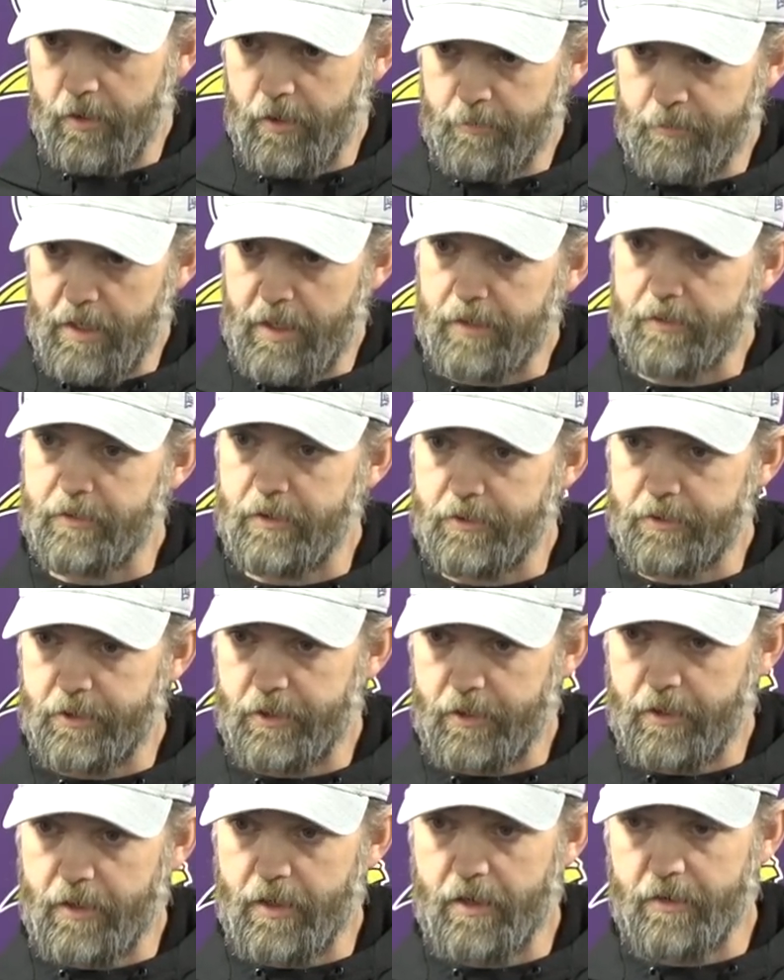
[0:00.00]
comebacks this
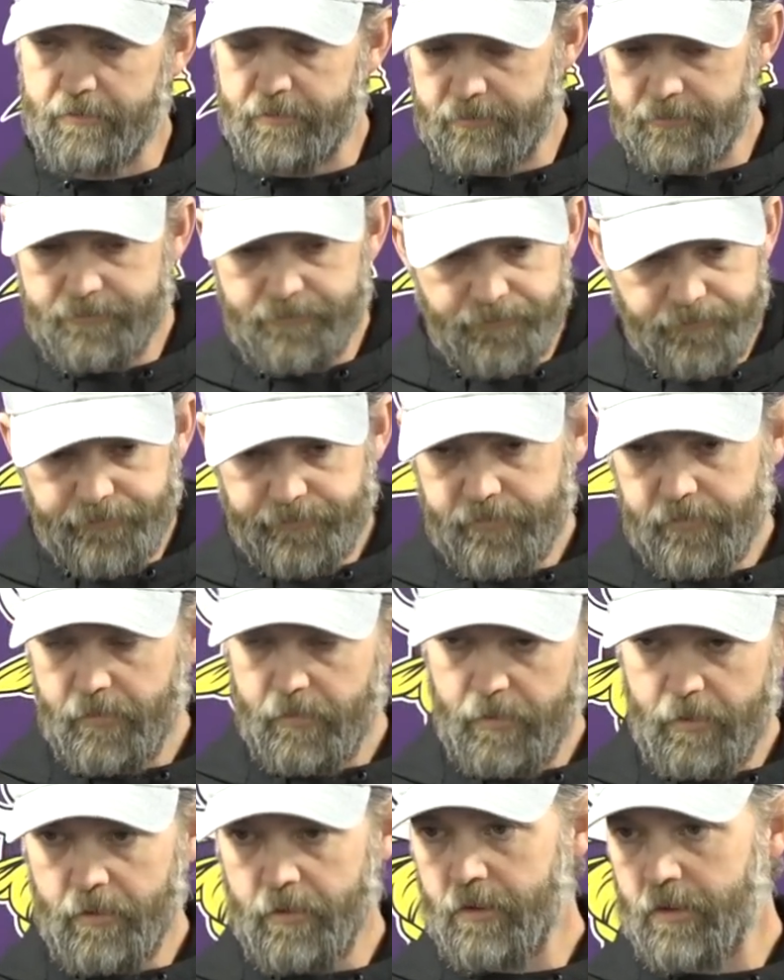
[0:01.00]
year have
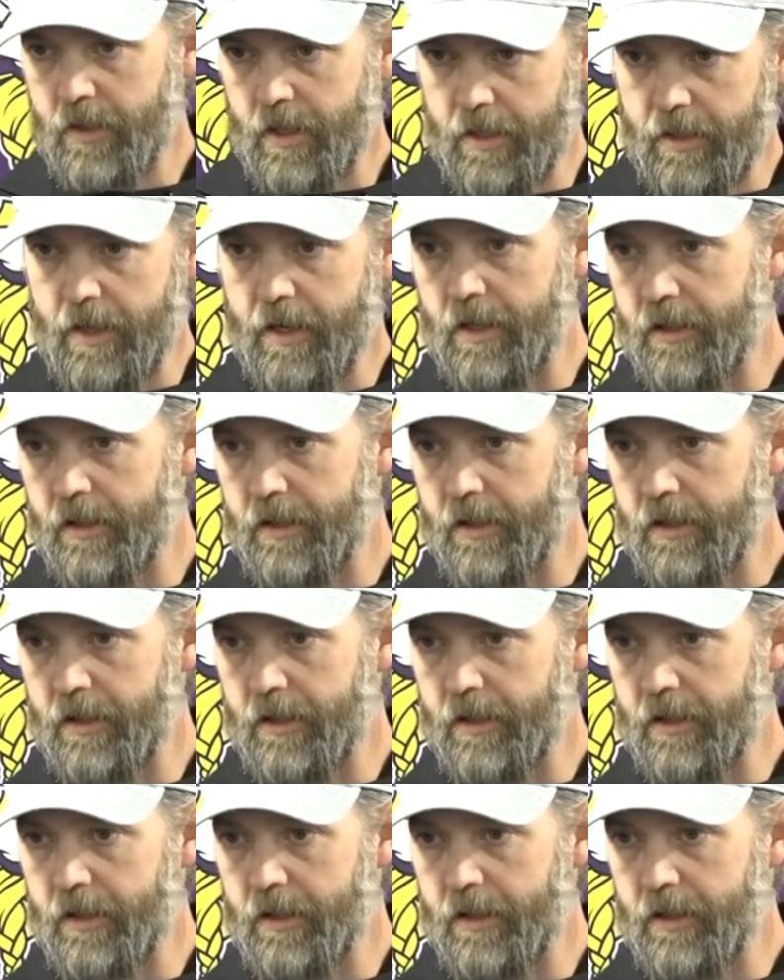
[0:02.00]
kind of